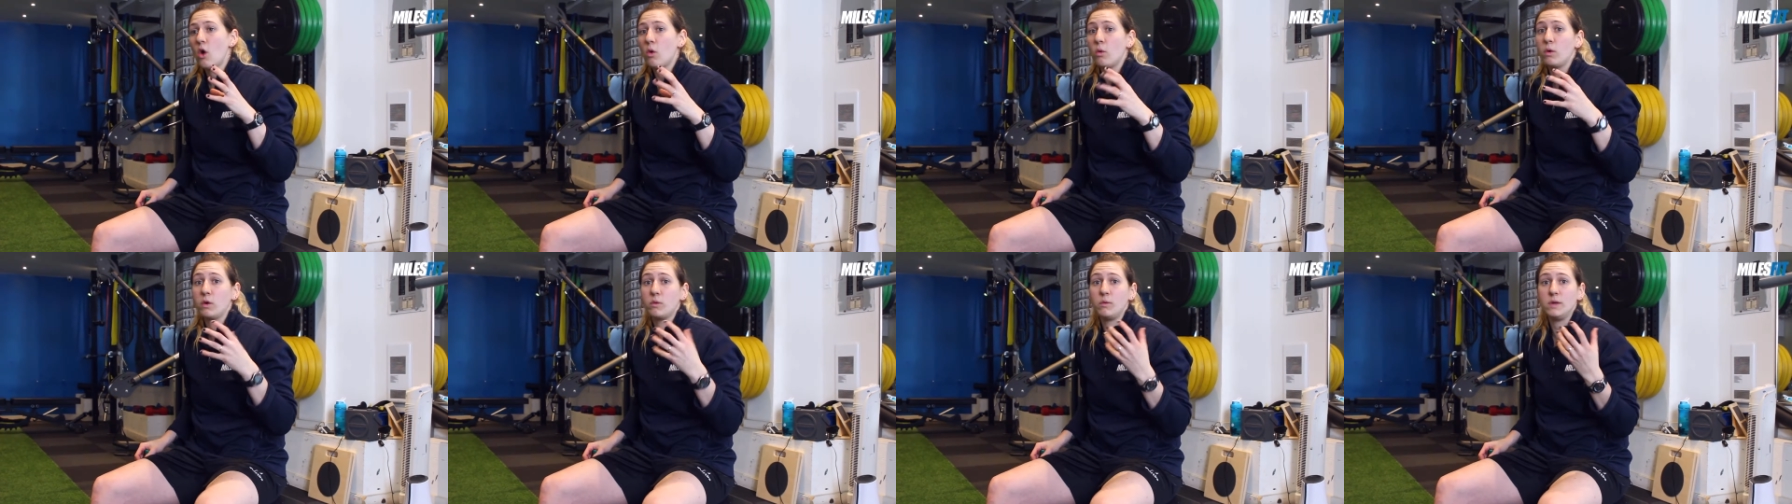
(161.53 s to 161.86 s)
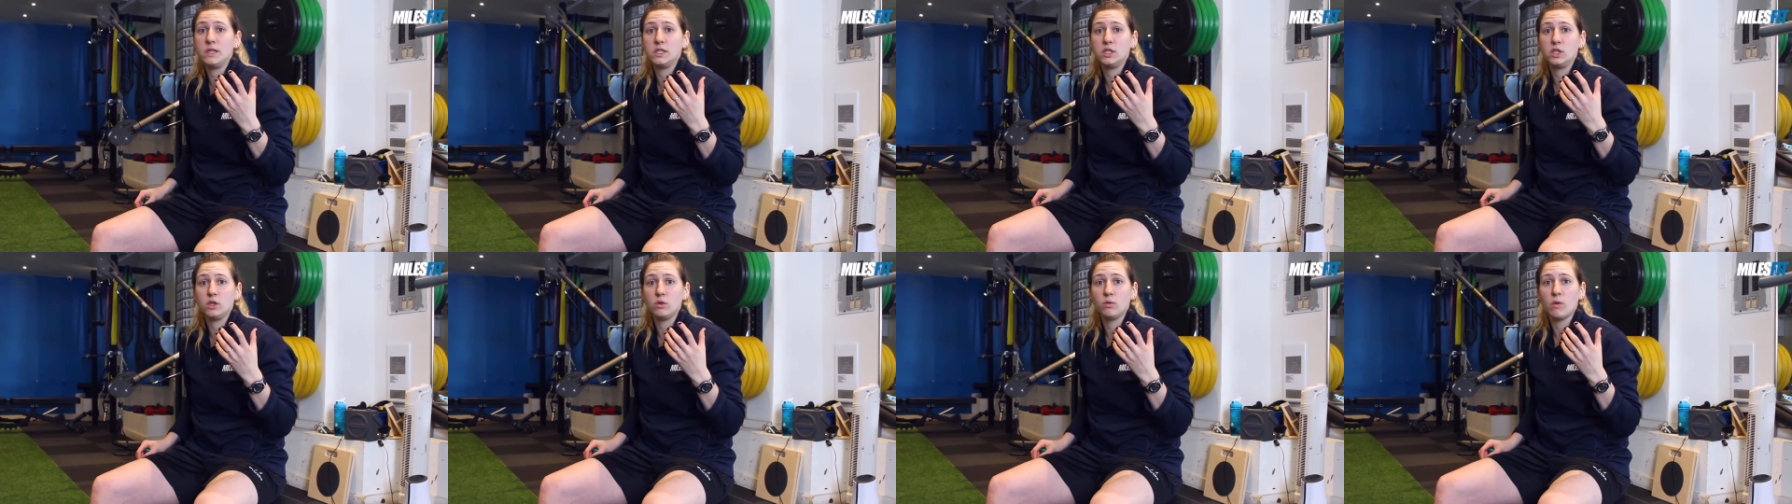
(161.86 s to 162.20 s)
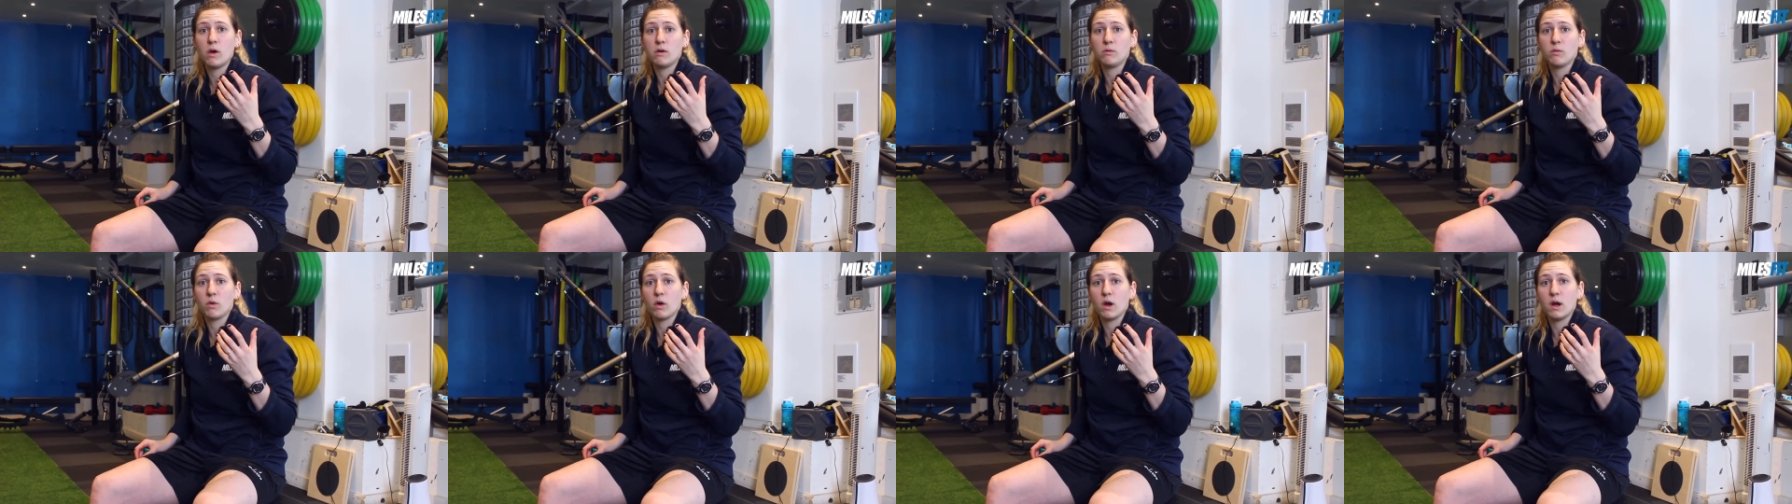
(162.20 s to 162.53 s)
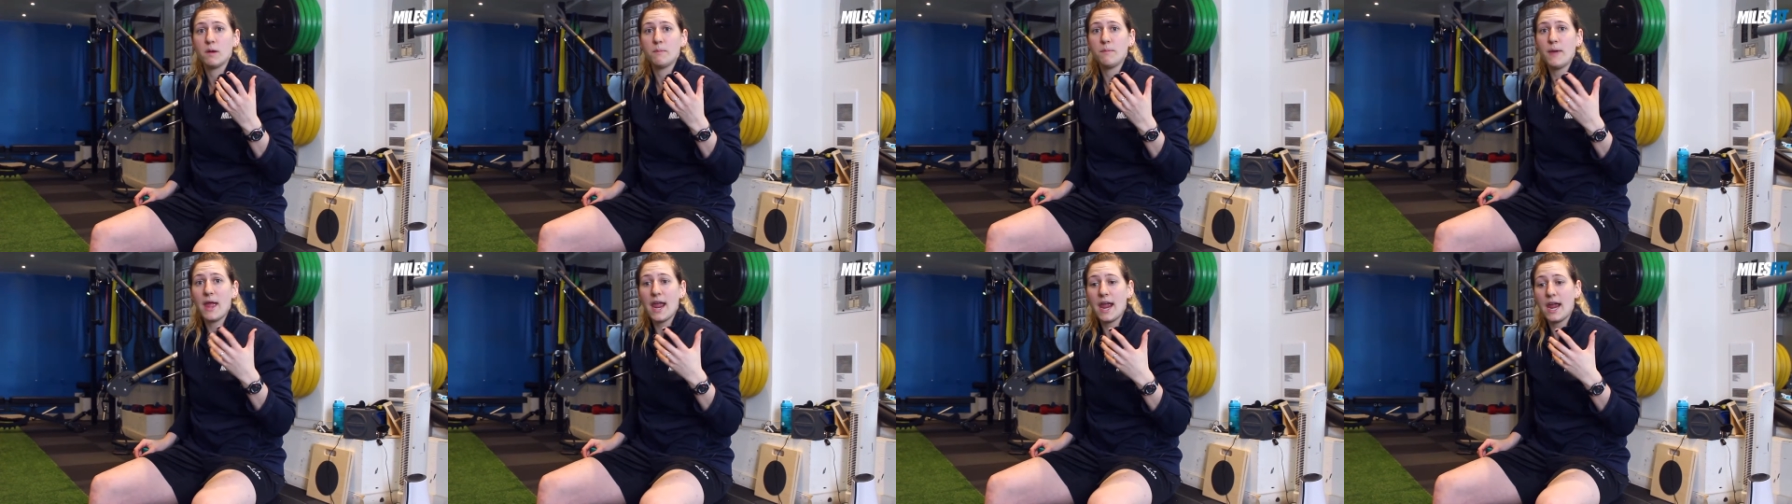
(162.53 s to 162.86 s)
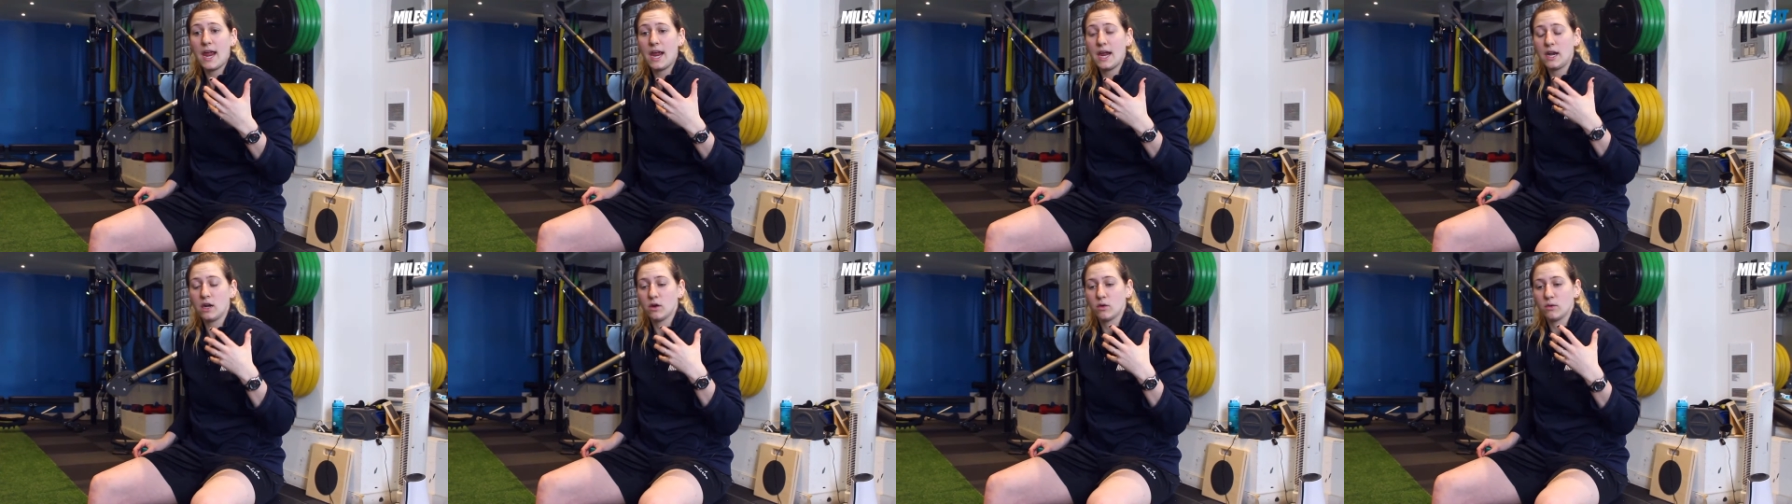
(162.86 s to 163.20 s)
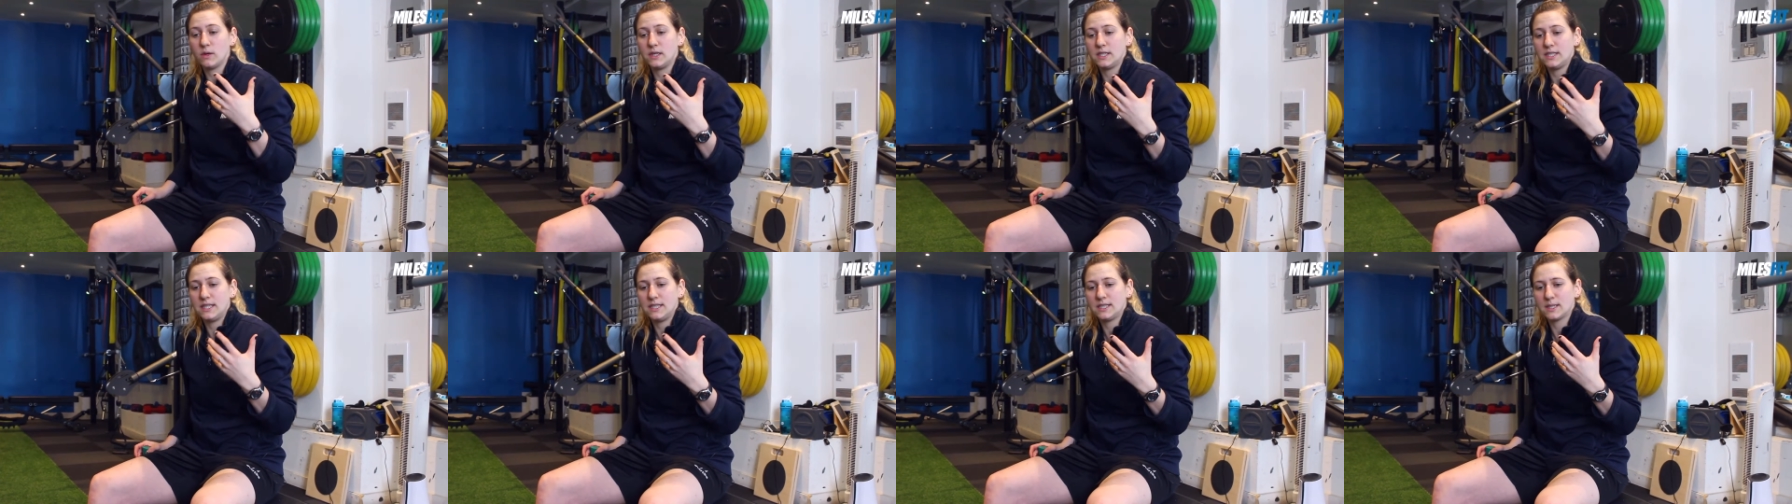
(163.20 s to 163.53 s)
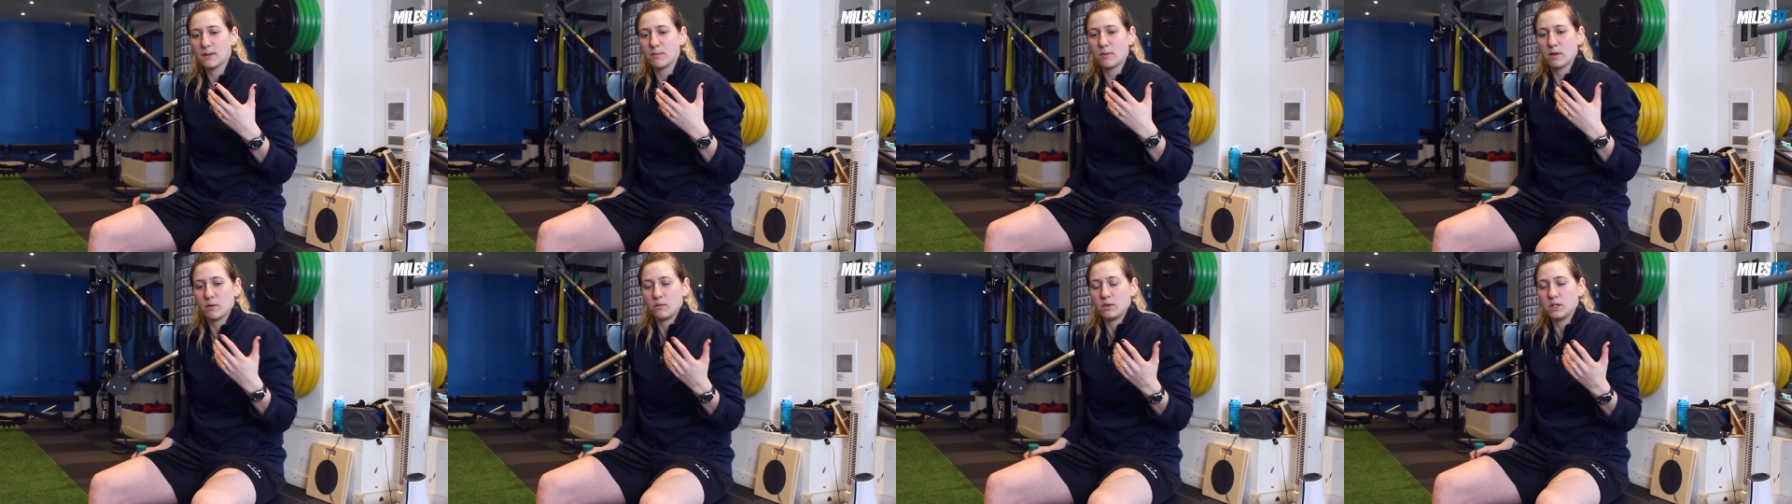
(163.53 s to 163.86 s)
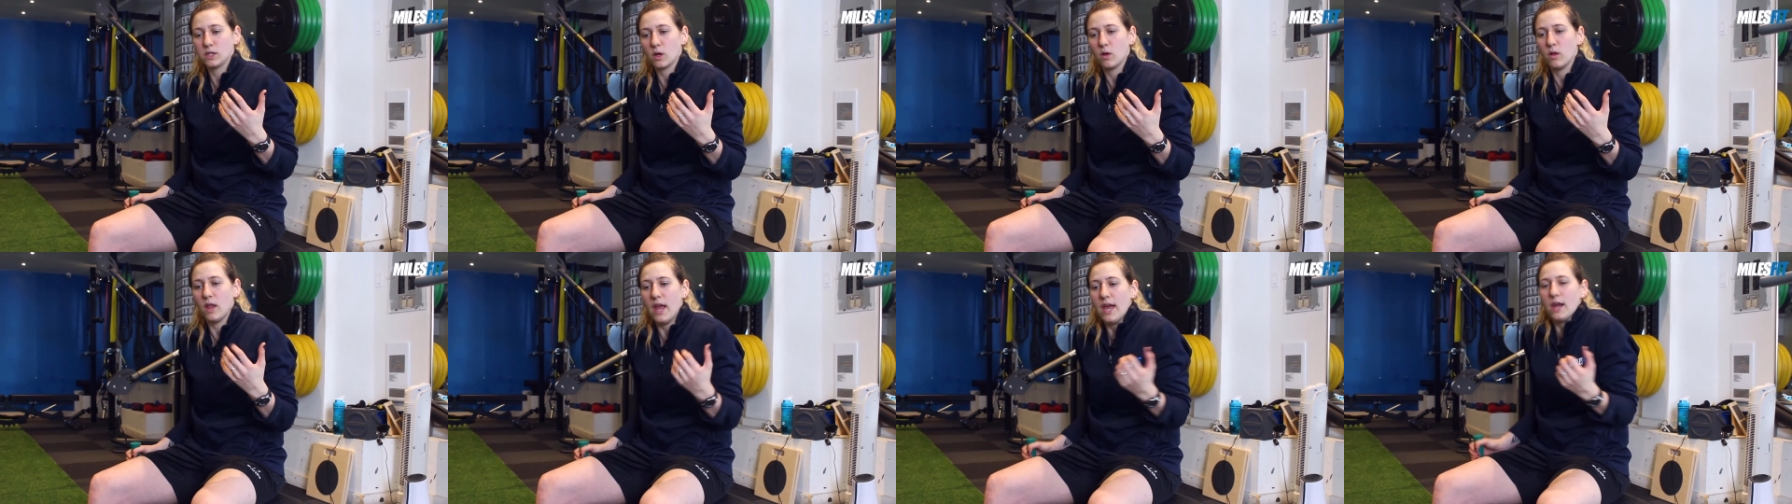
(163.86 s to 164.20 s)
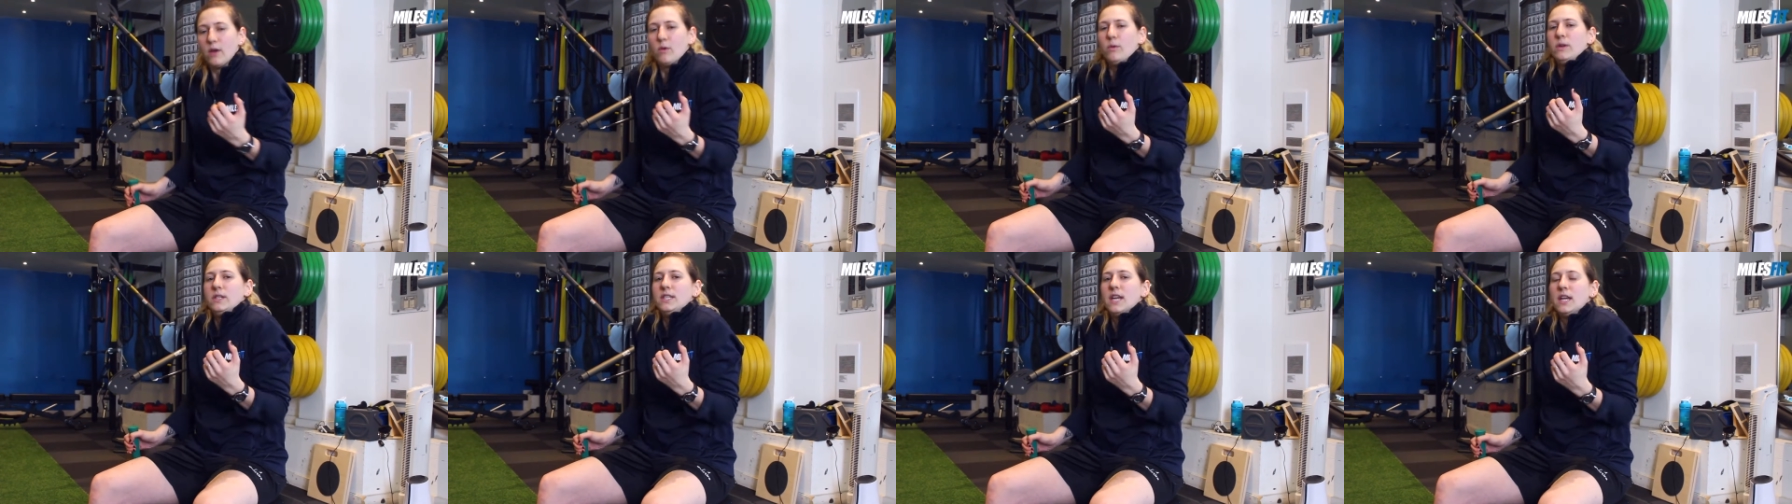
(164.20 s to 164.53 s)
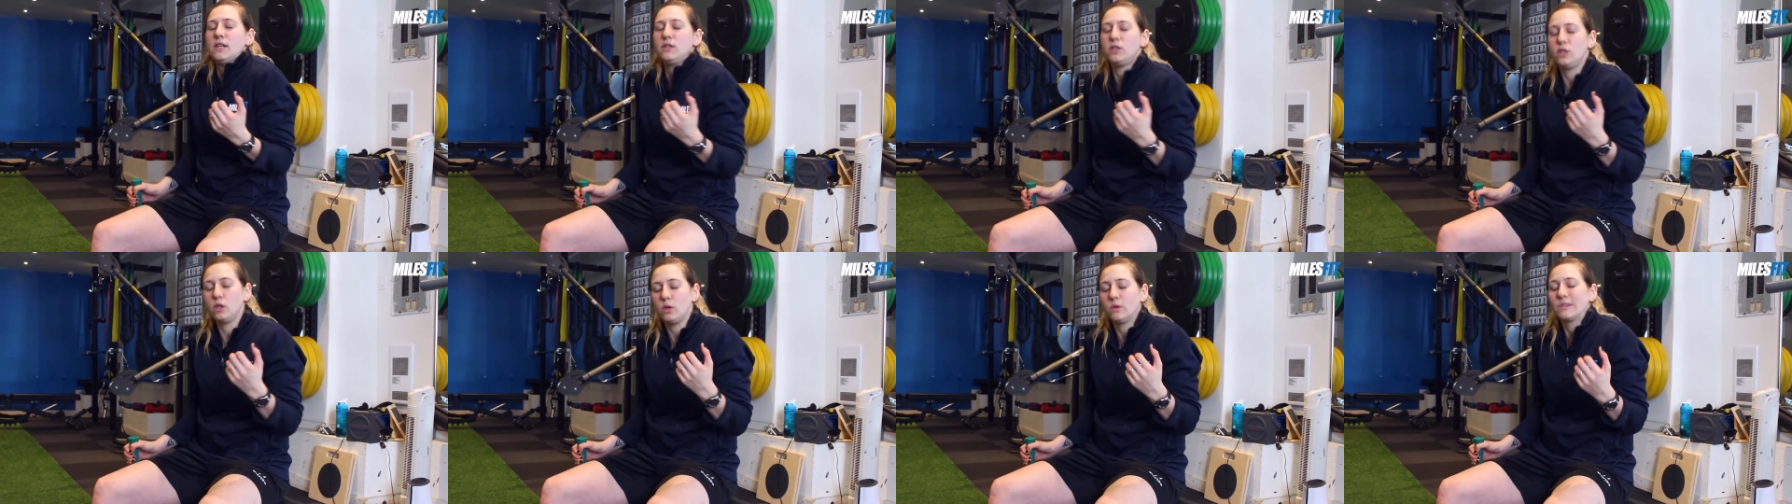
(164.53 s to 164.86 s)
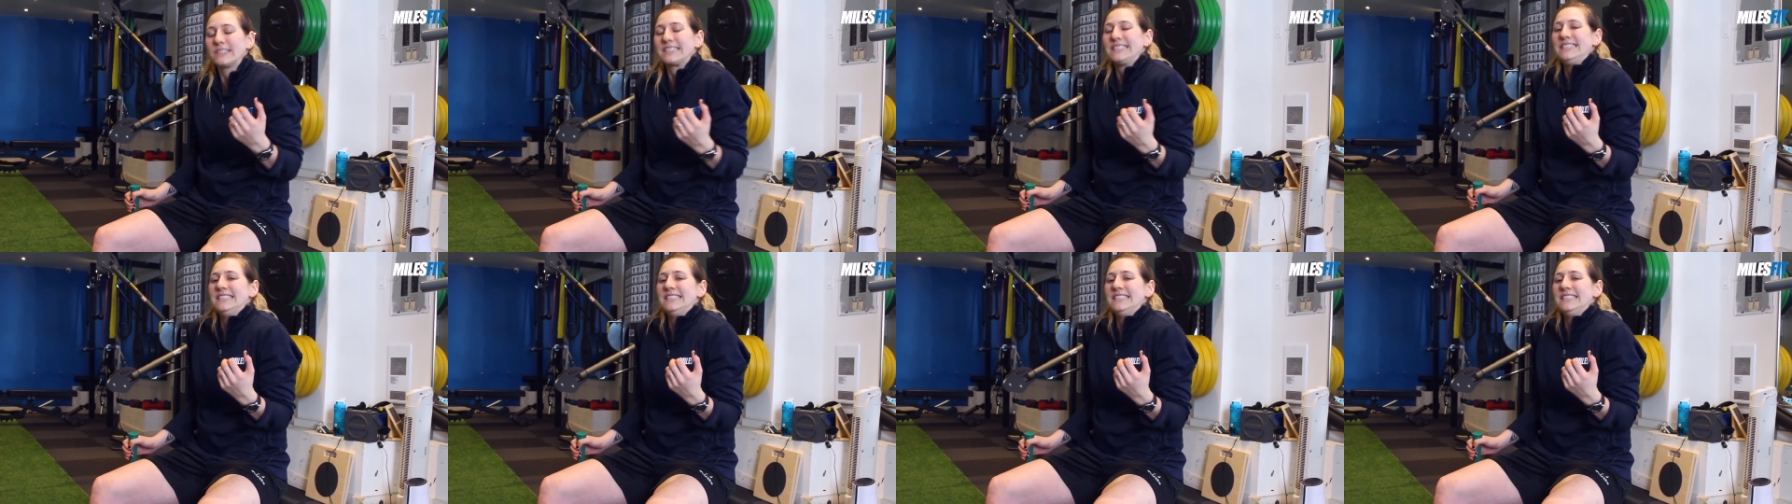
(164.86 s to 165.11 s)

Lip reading: what do we do when we're in pain or we see something we don't like? We tend to